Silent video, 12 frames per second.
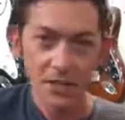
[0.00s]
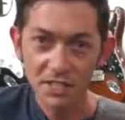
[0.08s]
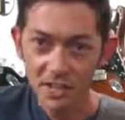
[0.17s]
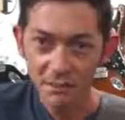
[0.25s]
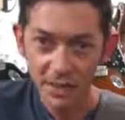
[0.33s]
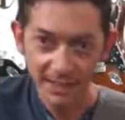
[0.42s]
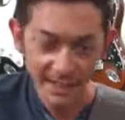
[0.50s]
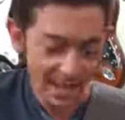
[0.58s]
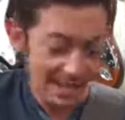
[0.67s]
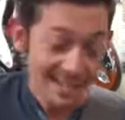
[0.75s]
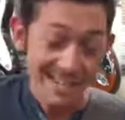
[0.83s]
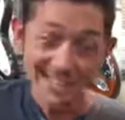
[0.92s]
Stuff like
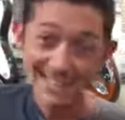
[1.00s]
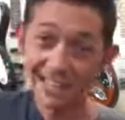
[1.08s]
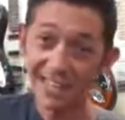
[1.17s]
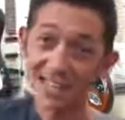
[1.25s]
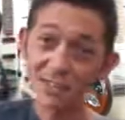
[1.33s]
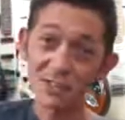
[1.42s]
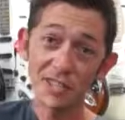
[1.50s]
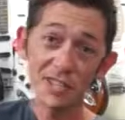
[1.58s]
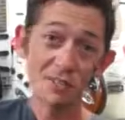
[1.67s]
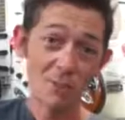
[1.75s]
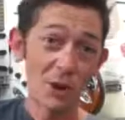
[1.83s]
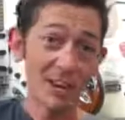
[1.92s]
that. Telecasters
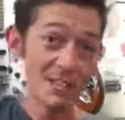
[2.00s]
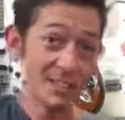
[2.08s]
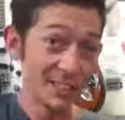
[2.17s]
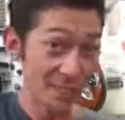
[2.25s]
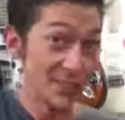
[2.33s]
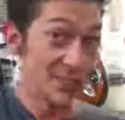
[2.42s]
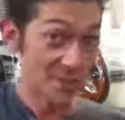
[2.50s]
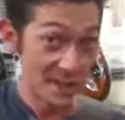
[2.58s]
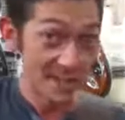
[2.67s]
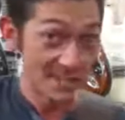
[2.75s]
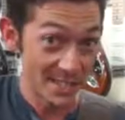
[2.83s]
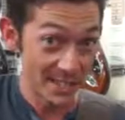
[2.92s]
get surprisingly good
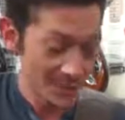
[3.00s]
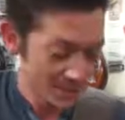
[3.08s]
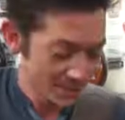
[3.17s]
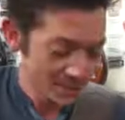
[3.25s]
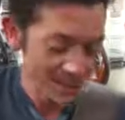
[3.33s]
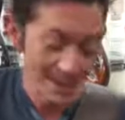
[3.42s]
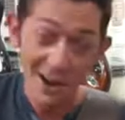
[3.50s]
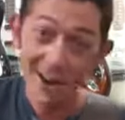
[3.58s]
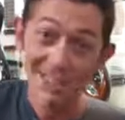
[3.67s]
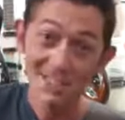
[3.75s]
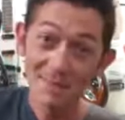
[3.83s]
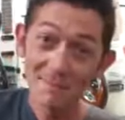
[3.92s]
Strat sounds.
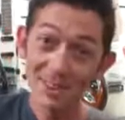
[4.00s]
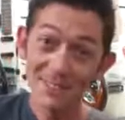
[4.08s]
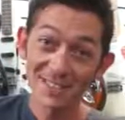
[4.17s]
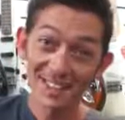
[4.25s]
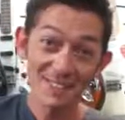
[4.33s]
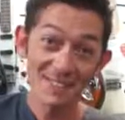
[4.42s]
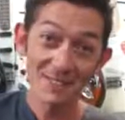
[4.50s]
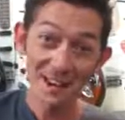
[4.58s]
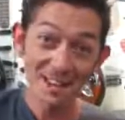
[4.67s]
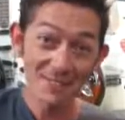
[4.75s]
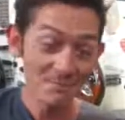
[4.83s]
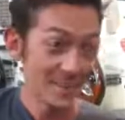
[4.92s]
Honestly, better than any
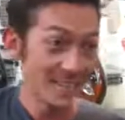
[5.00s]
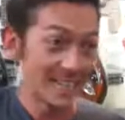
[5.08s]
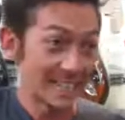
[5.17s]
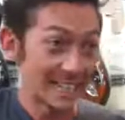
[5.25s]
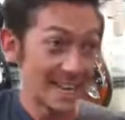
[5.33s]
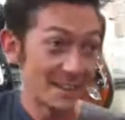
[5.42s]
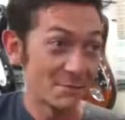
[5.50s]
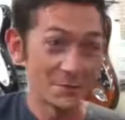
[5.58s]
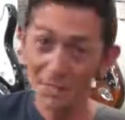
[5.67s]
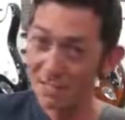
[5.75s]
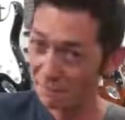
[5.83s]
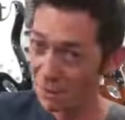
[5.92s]
Strat I've played, and I have
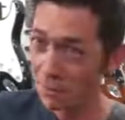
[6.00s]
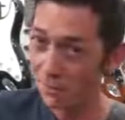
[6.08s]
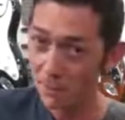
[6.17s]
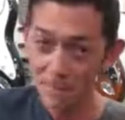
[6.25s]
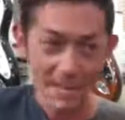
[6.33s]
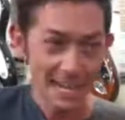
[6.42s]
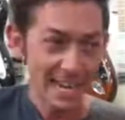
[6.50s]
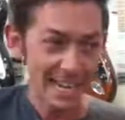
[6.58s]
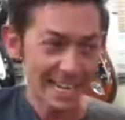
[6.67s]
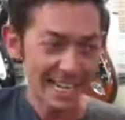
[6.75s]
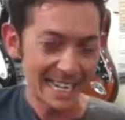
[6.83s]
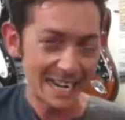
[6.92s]
a few of them,
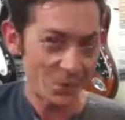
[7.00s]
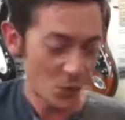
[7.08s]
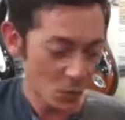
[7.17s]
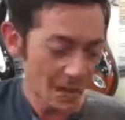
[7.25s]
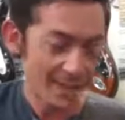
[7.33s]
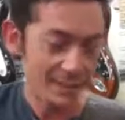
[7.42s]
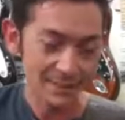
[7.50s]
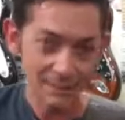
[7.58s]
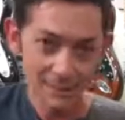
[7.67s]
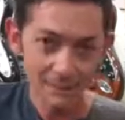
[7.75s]
and I can never quite